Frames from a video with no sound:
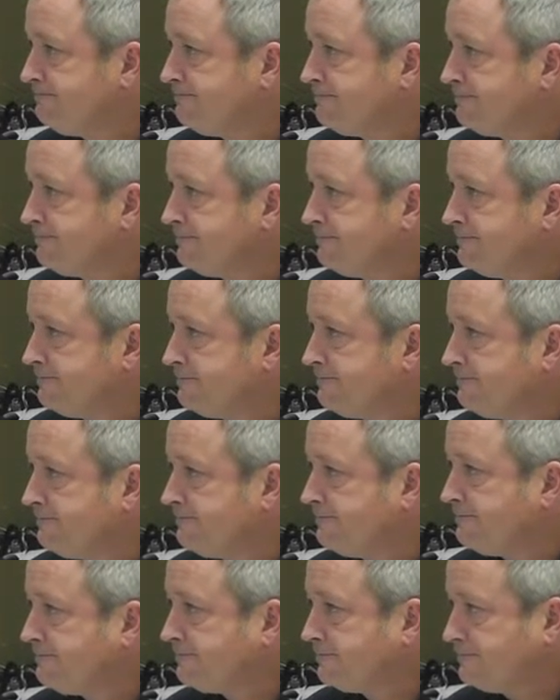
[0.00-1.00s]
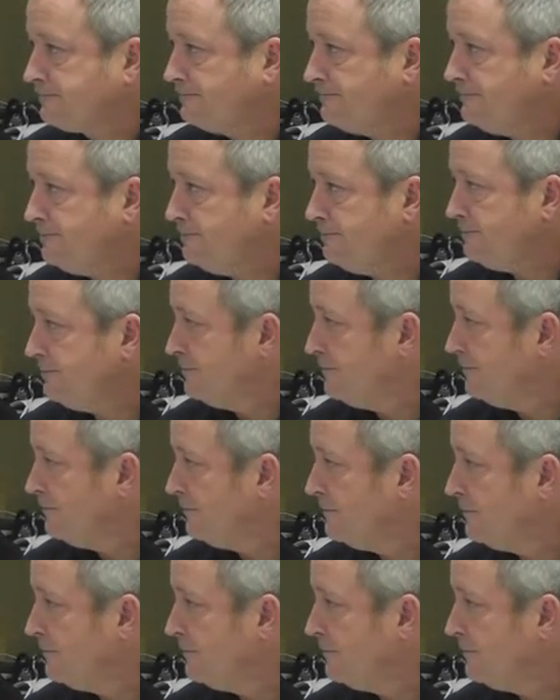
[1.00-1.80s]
No one is speaking in this clip.